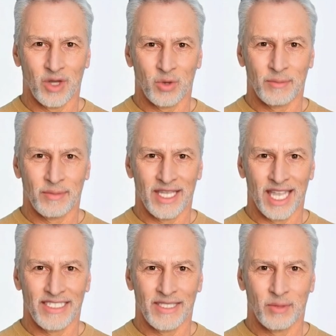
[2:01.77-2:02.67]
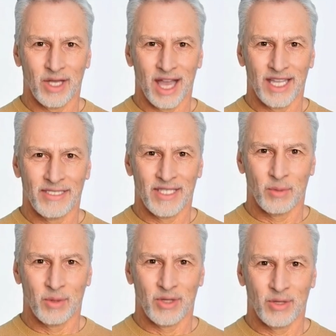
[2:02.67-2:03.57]
equipment and supplies,
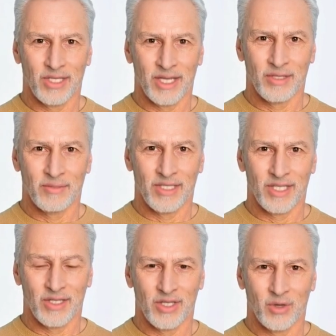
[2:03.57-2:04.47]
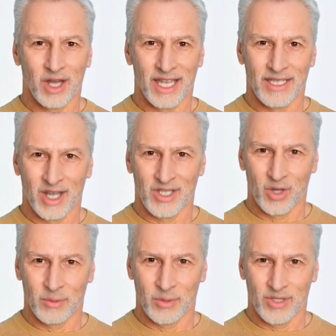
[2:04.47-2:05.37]
reducing the physical strain on
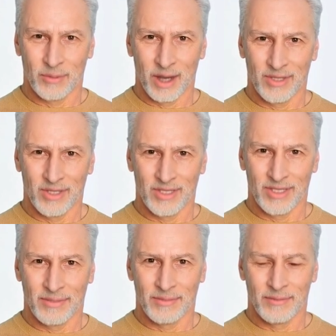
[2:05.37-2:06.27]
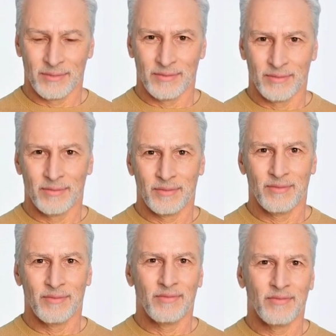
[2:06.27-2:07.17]
human responders.
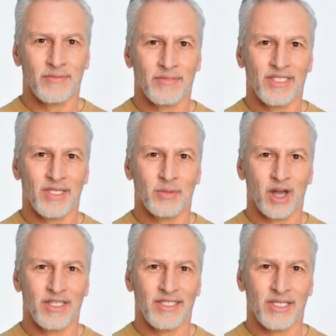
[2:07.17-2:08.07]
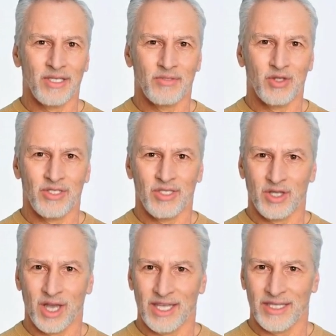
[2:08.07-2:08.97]
Spot, the
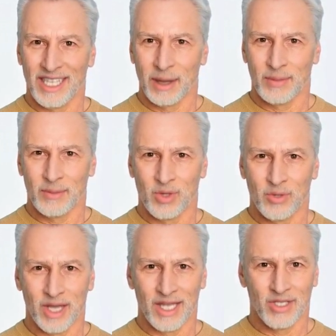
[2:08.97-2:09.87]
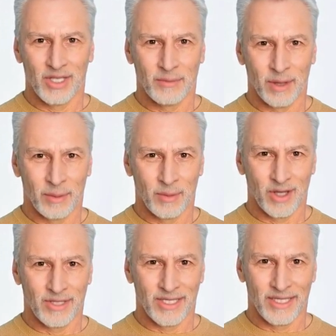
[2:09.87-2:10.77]
versatile and adaptable creation by
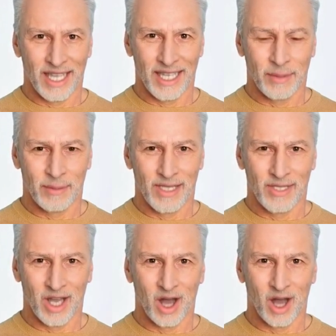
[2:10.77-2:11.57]
Boston Dynamics,